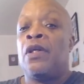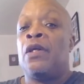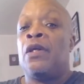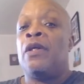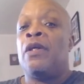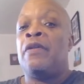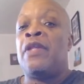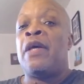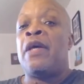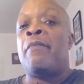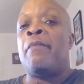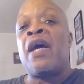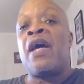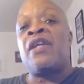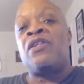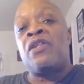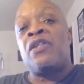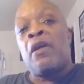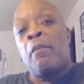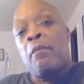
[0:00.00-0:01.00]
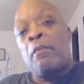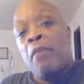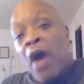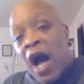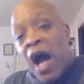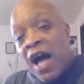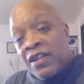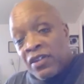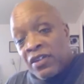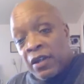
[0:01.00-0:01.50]
that makes them
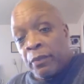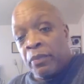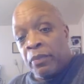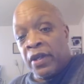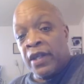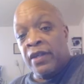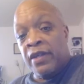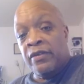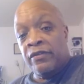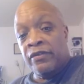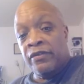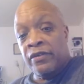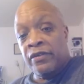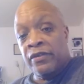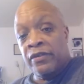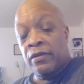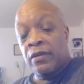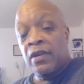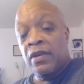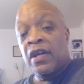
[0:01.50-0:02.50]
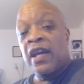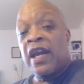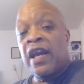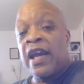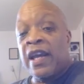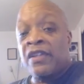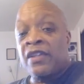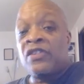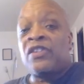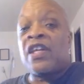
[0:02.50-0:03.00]
Posca pens
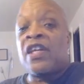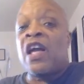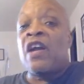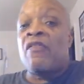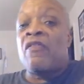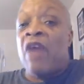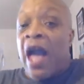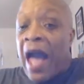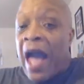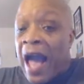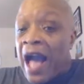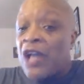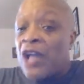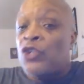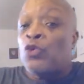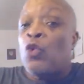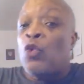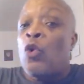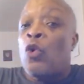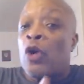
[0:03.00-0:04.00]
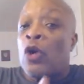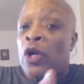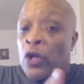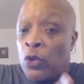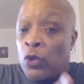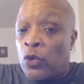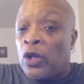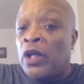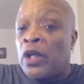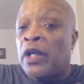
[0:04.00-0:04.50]
instead of actual
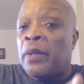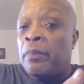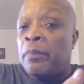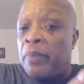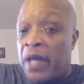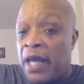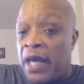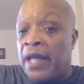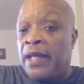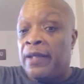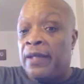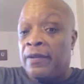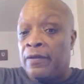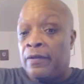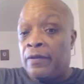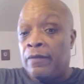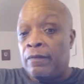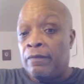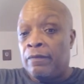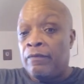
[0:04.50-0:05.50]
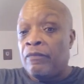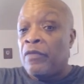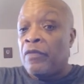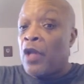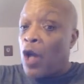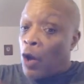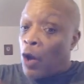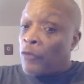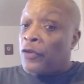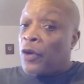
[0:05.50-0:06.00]
acrylic paint.
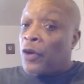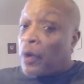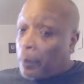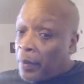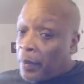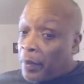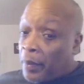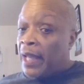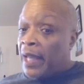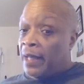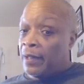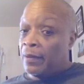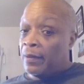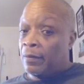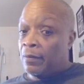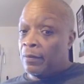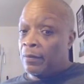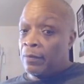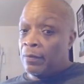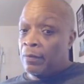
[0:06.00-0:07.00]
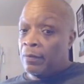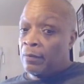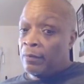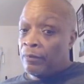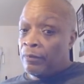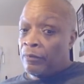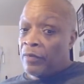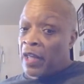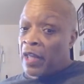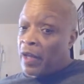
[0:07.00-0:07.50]
Oh, they're a paint,
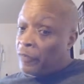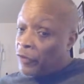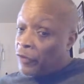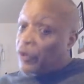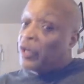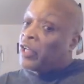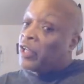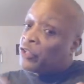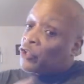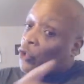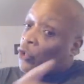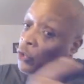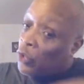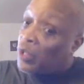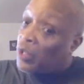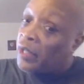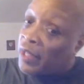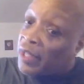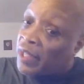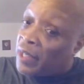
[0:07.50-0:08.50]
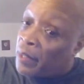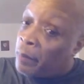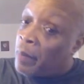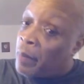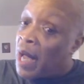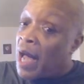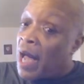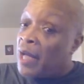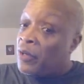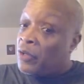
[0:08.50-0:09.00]
and there is acrylic in the
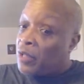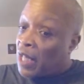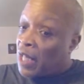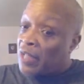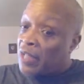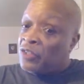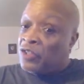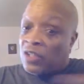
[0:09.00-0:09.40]
binder, just